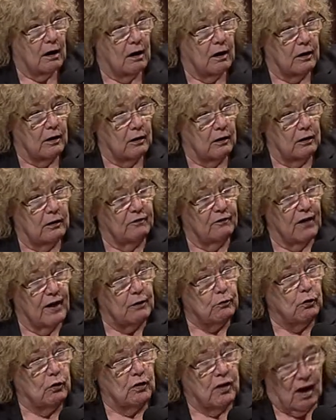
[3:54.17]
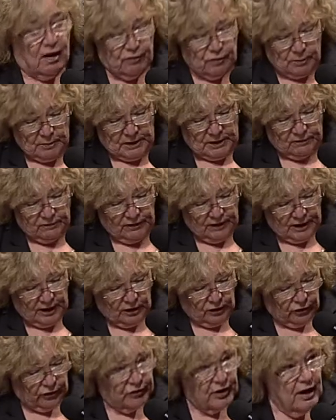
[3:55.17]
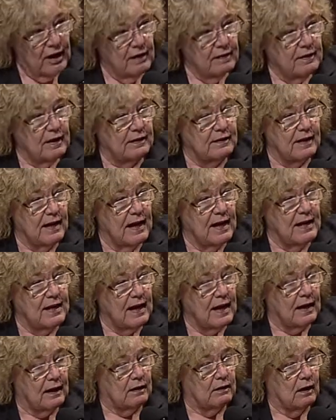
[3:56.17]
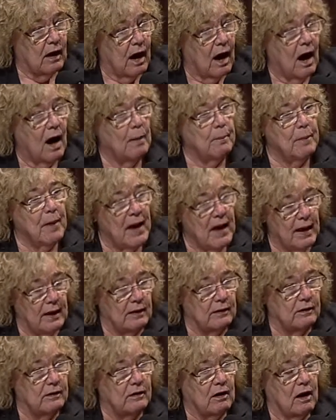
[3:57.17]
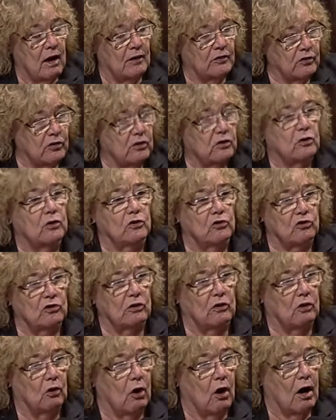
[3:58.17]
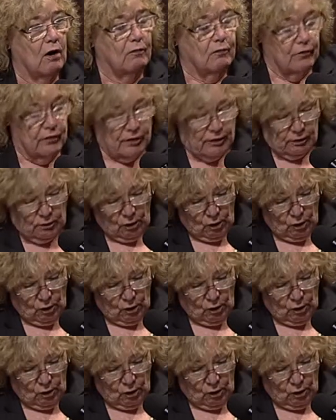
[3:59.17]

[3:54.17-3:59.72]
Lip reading: our federal government feels that they can upend constitutional law for their